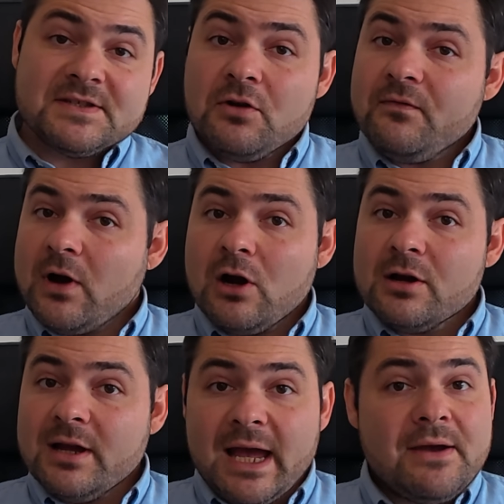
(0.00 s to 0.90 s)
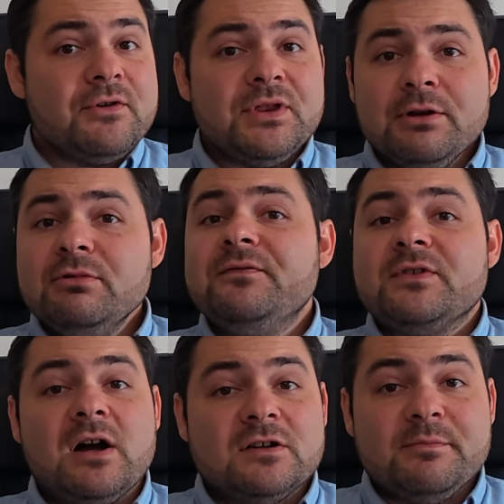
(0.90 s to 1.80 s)
so far, everything we've
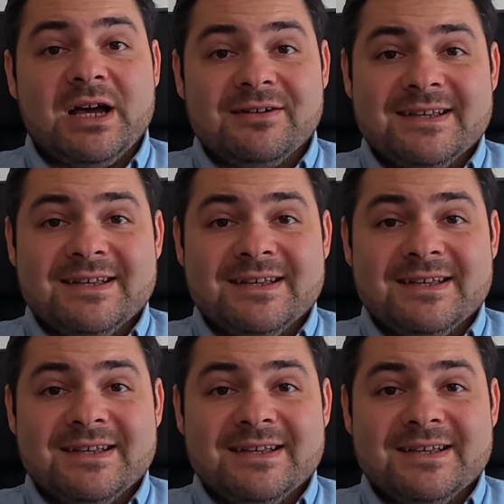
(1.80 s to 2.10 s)
talked about